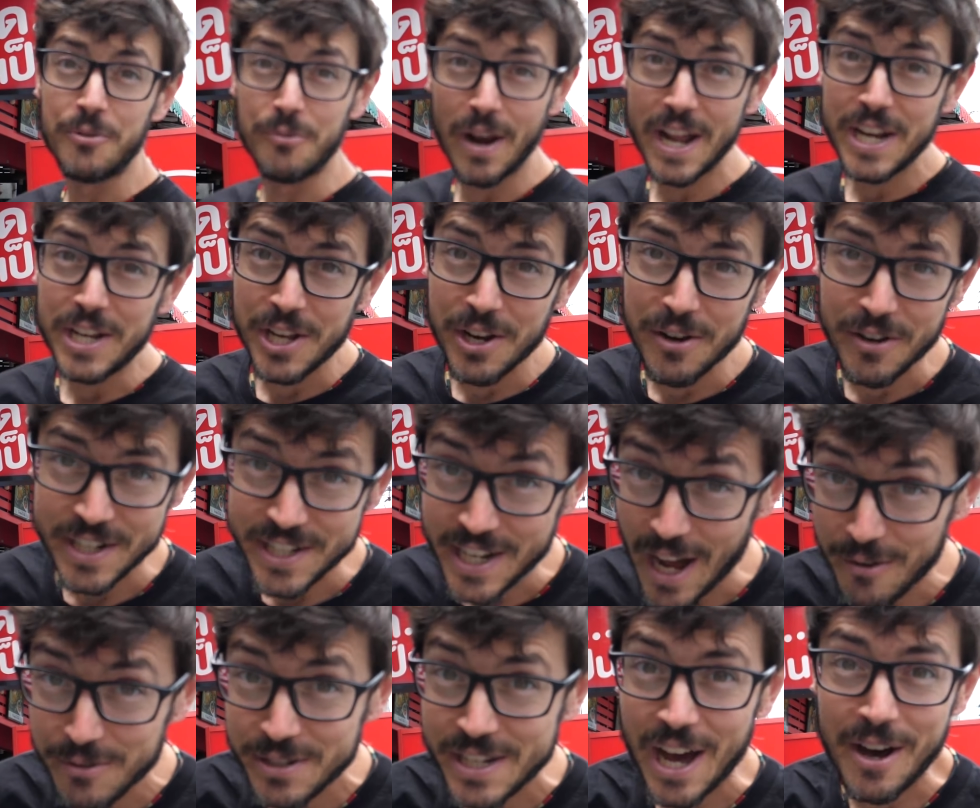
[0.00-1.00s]
right here in
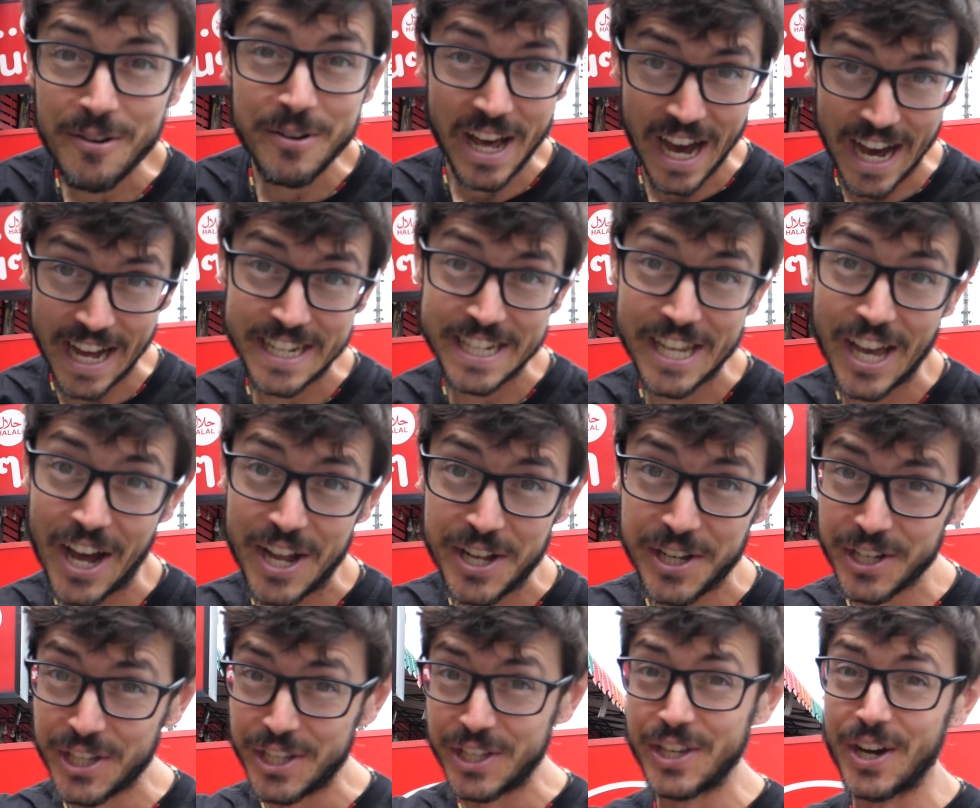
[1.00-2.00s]
downtown Hatyai.
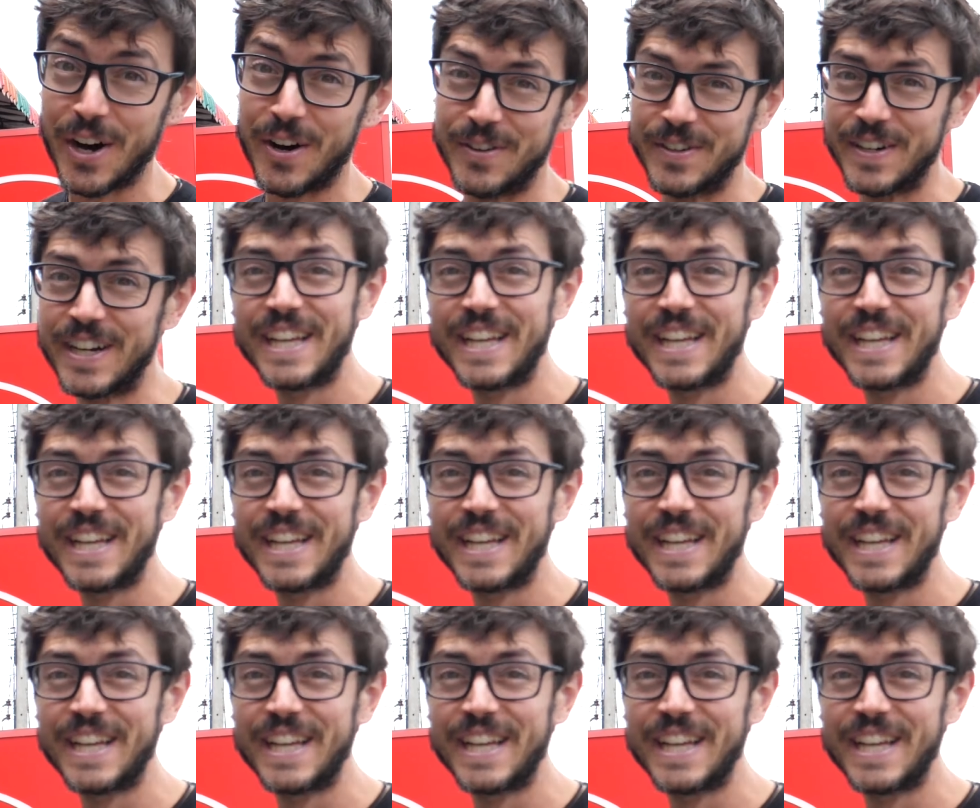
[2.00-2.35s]
Yo.